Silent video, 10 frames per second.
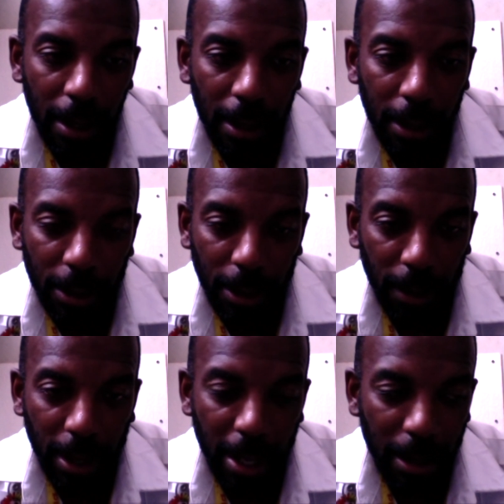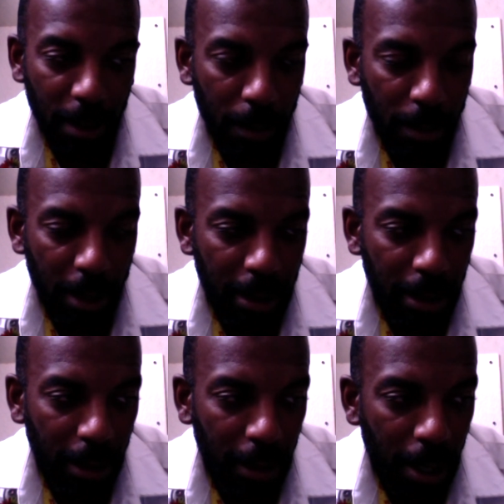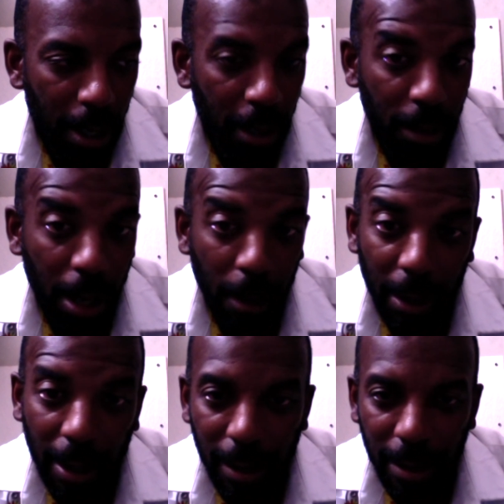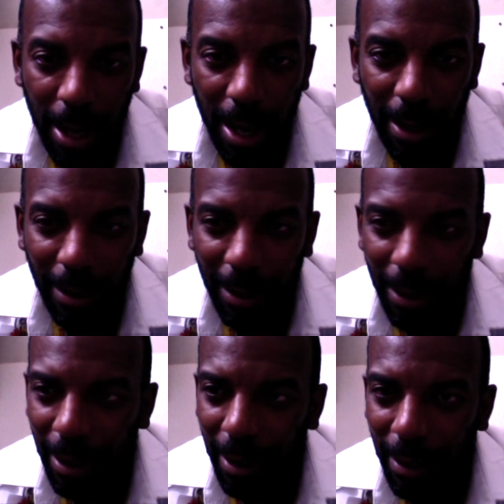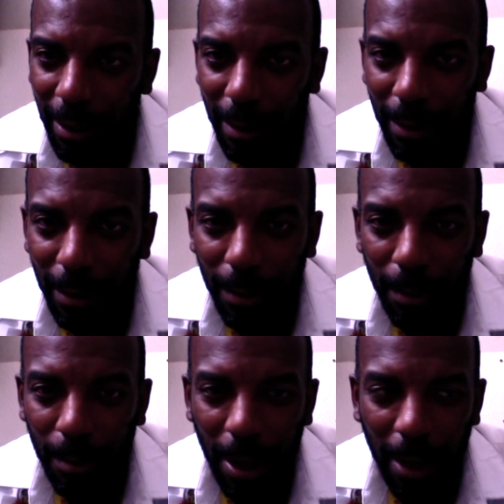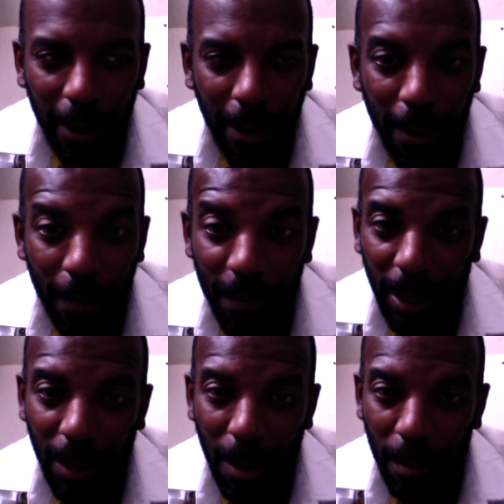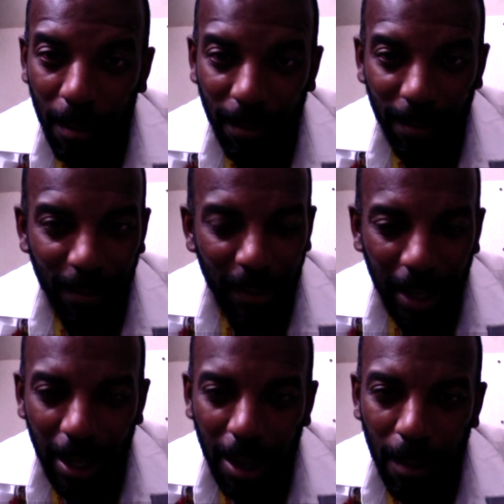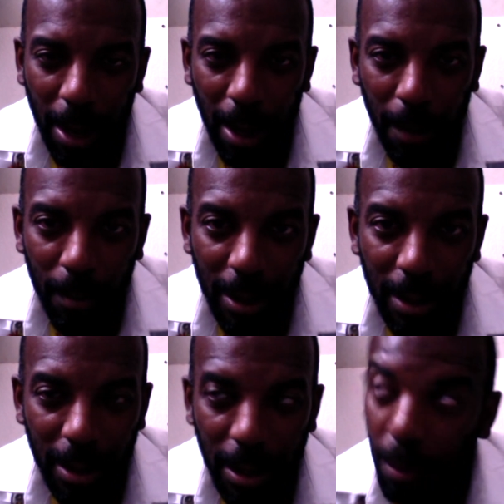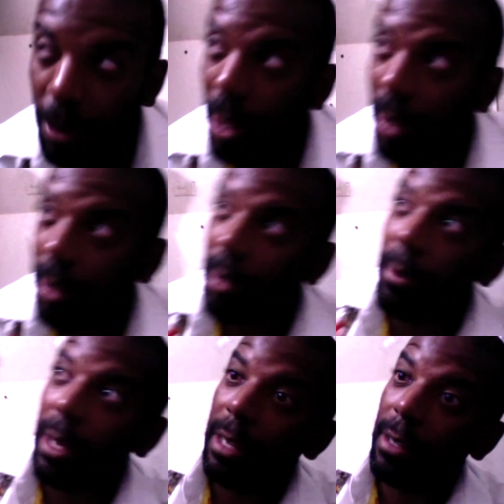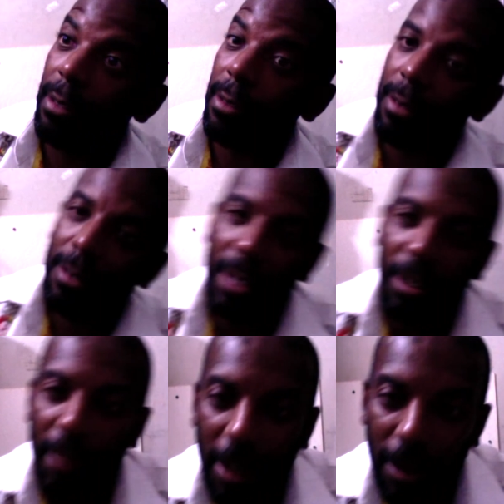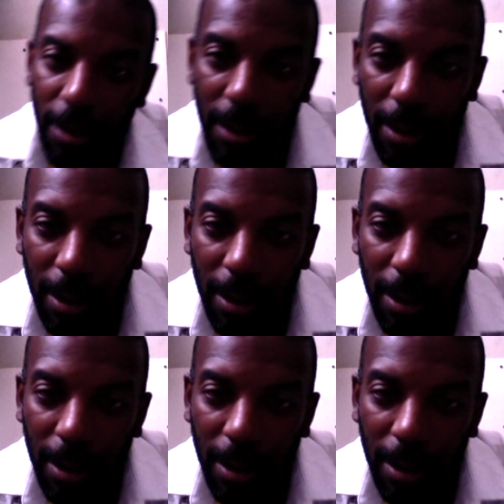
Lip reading: So that has been a blessing, and because of that, my you know my business is projected to make six figures